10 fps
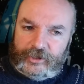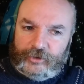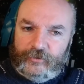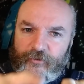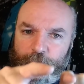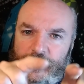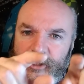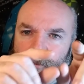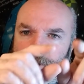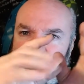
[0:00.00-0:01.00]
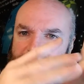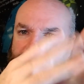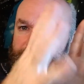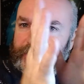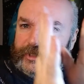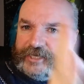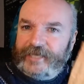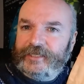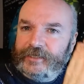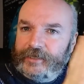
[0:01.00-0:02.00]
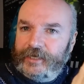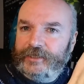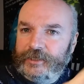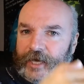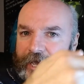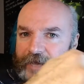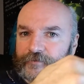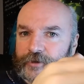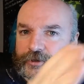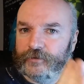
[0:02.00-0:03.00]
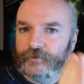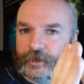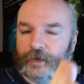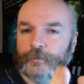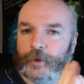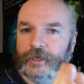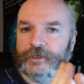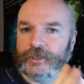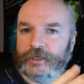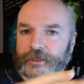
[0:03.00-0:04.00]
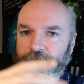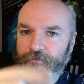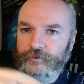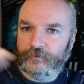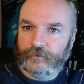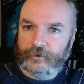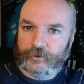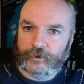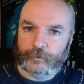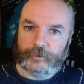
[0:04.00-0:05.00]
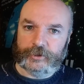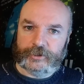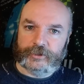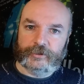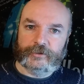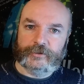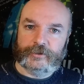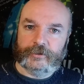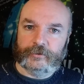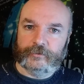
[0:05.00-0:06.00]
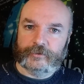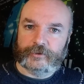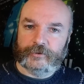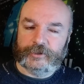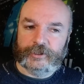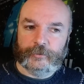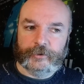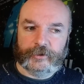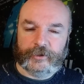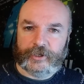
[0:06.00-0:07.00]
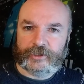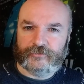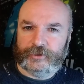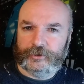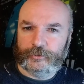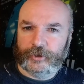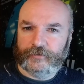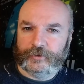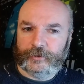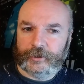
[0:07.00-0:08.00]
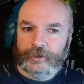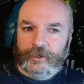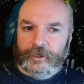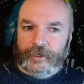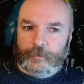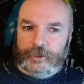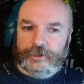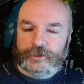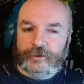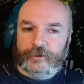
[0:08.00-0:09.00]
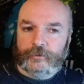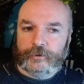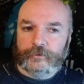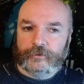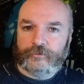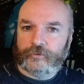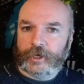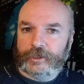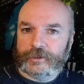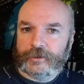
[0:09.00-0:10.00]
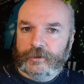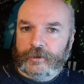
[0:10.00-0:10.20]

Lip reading: there have been particular designated areas of the campaign setting for other companies to sort of deal with. I think that's a really good way of doing it. It means that you can create,